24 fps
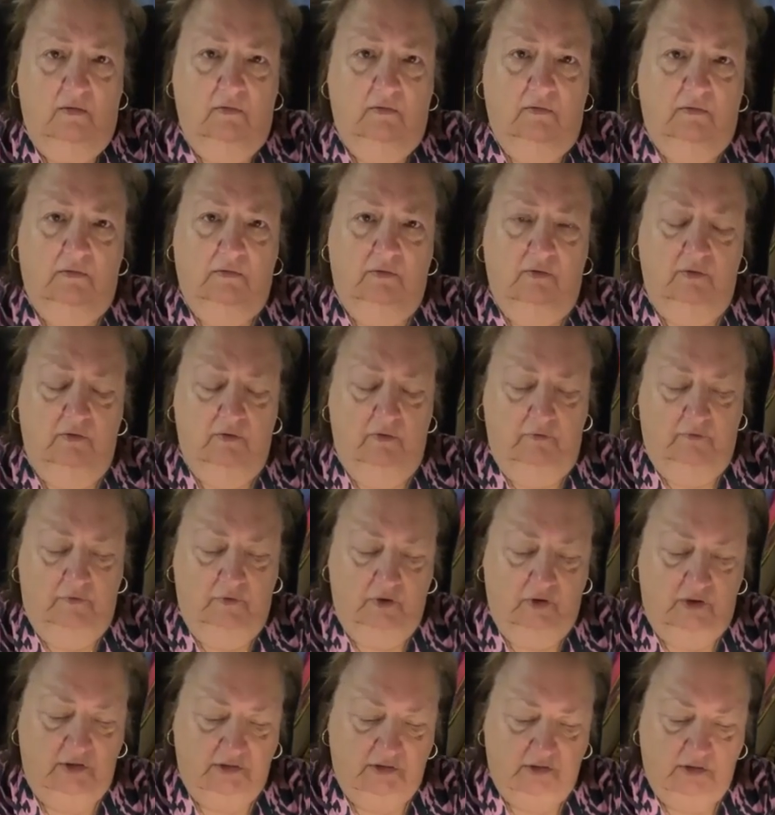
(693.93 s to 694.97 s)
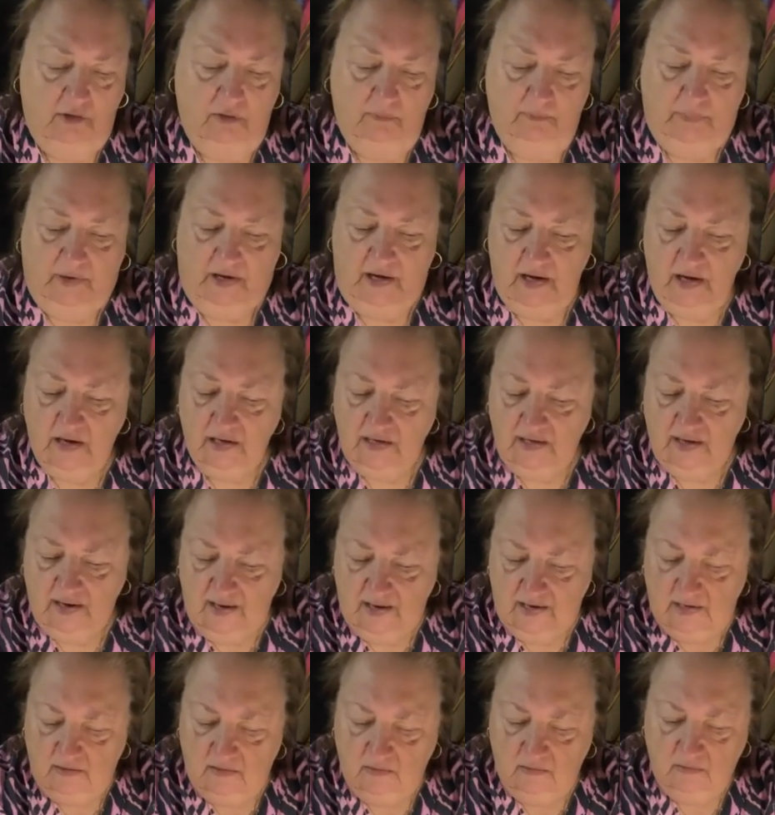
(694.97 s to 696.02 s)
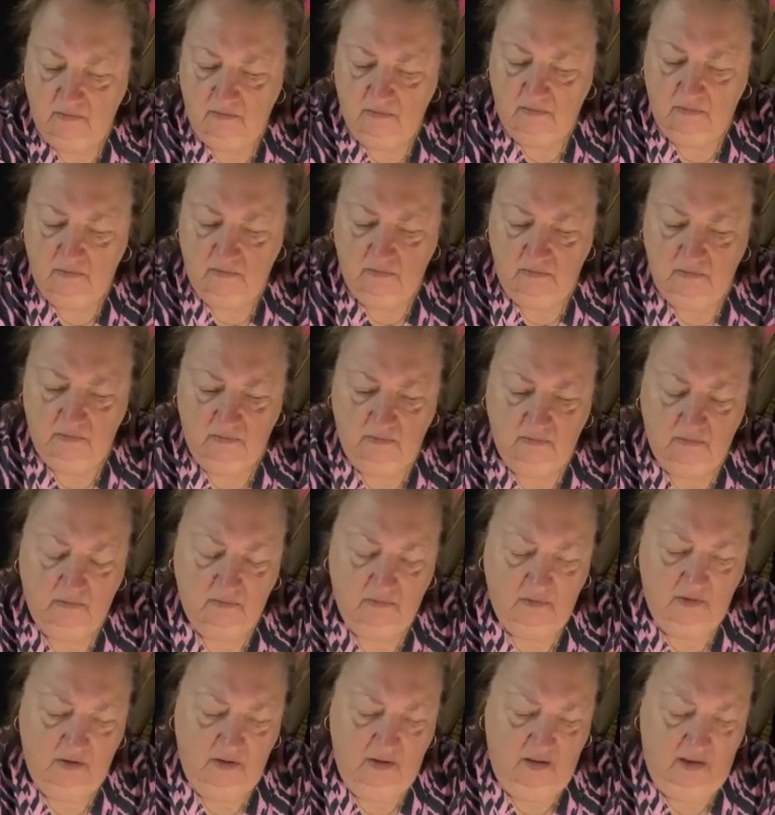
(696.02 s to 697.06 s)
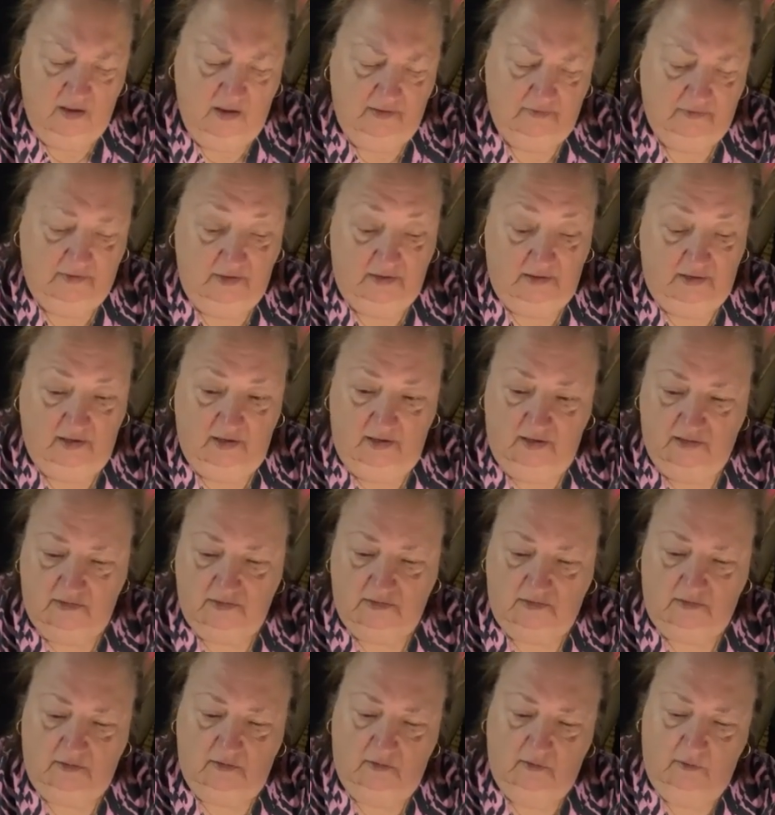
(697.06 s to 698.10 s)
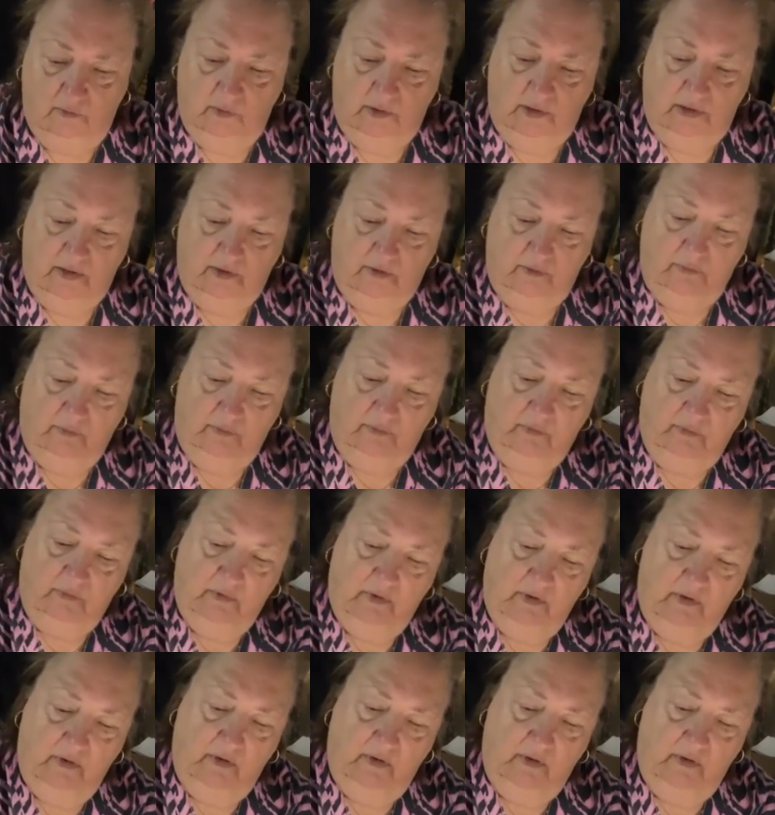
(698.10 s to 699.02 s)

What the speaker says: I don't know if you can see. Bandit! I think he has to go out.